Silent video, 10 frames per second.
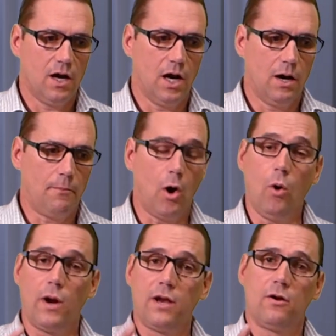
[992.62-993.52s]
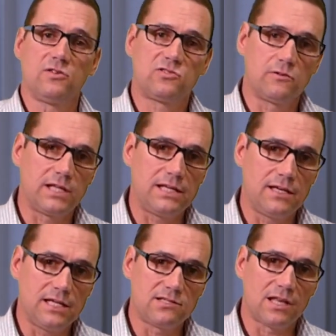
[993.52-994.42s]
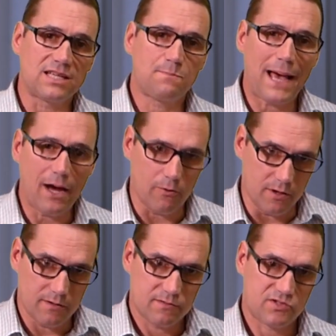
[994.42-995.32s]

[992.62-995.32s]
Oh, and it also needs less power.